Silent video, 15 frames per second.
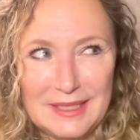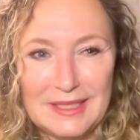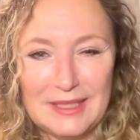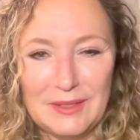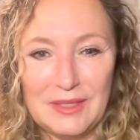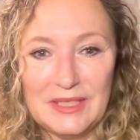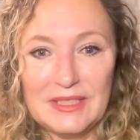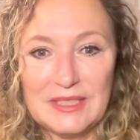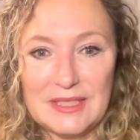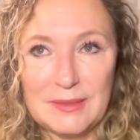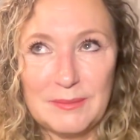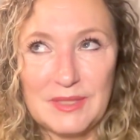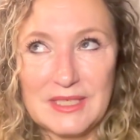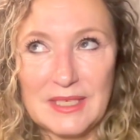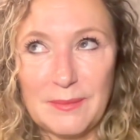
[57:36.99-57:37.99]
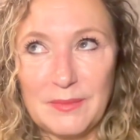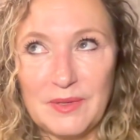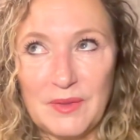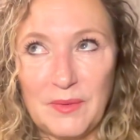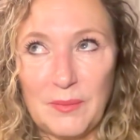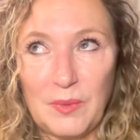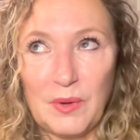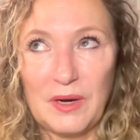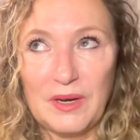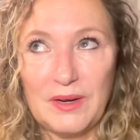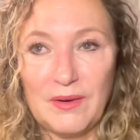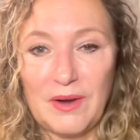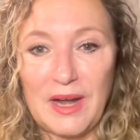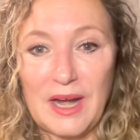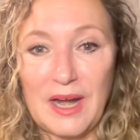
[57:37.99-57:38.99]
uh, some some of the more
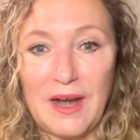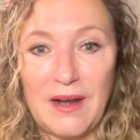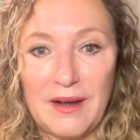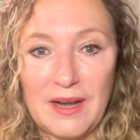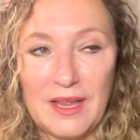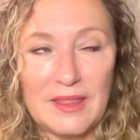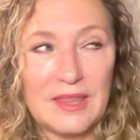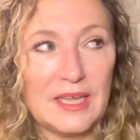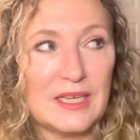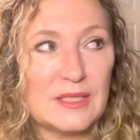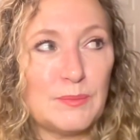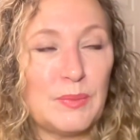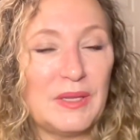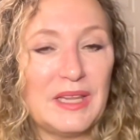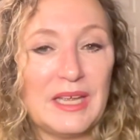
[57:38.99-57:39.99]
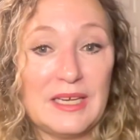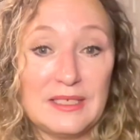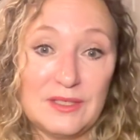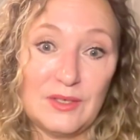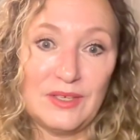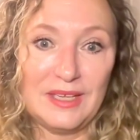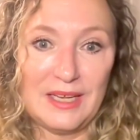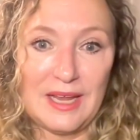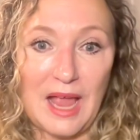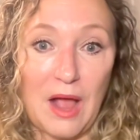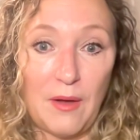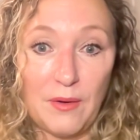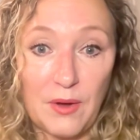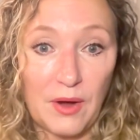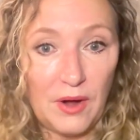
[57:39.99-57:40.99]
gray area things, but like certainly
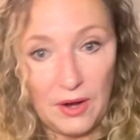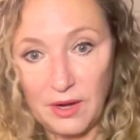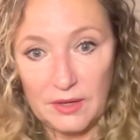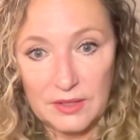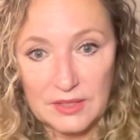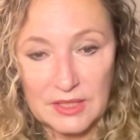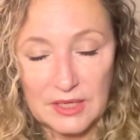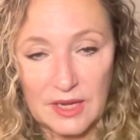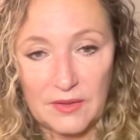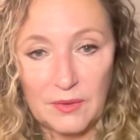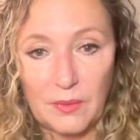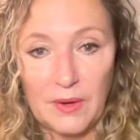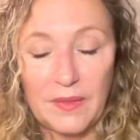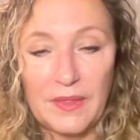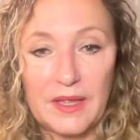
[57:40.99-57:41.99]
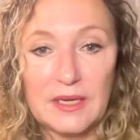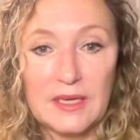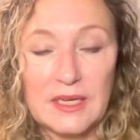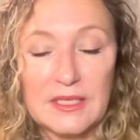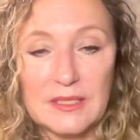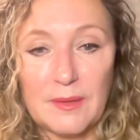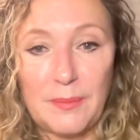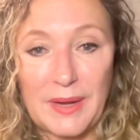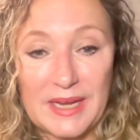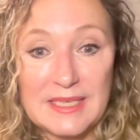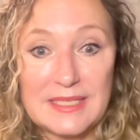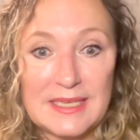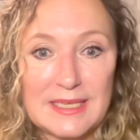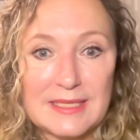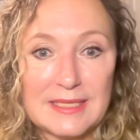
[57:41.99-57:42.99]
alcohol is another one that is a
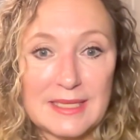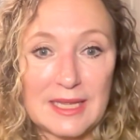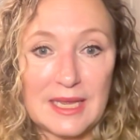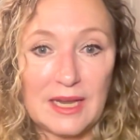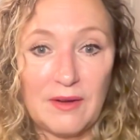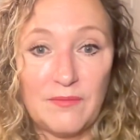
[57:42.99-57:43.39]
Pisces thing.